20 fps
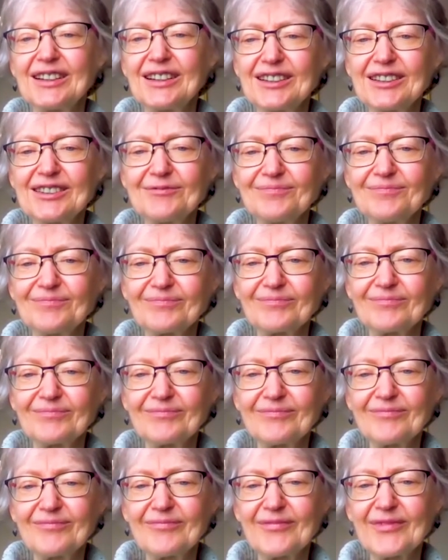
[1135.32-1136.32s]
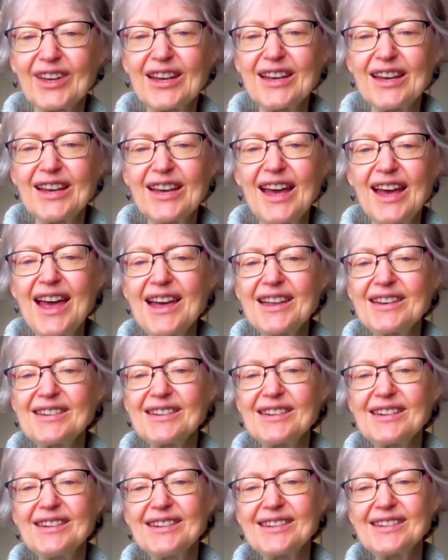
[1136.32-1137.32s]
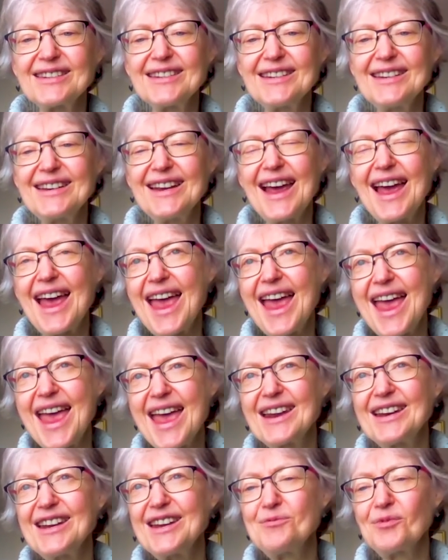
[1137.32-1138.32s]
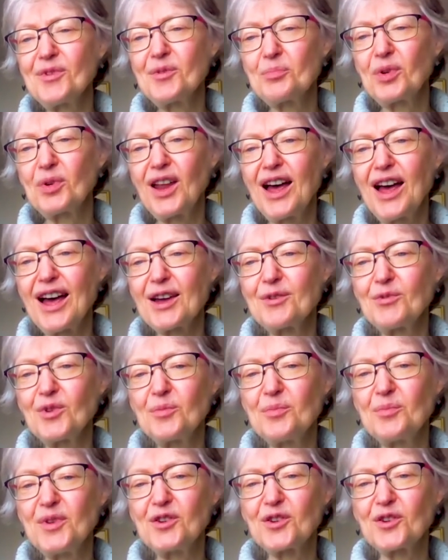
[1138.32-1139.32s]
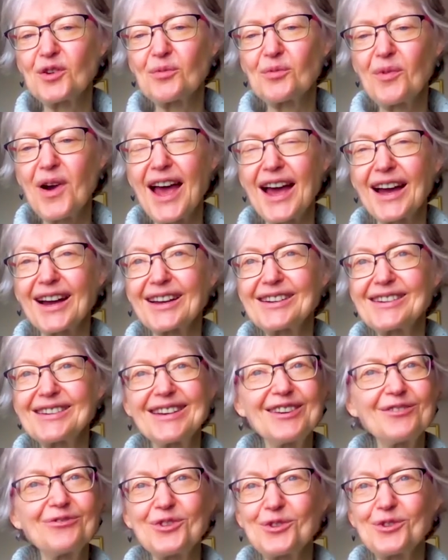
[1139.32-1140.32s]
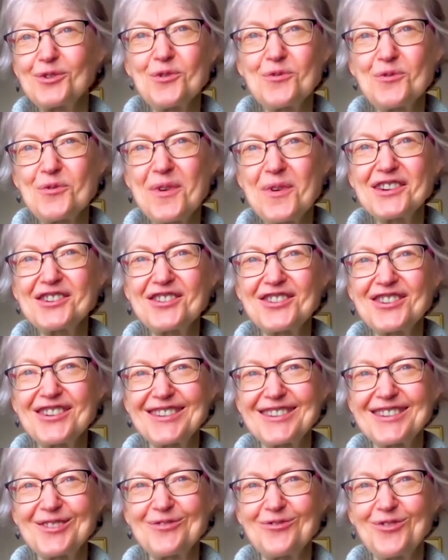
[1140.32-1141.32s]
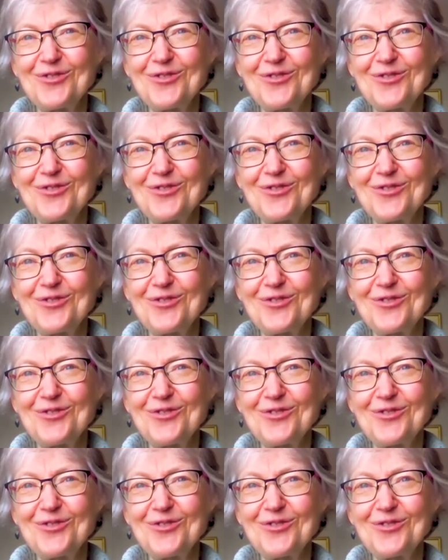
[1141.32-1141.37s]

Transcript: And you see, any reply will be correct if there are no questions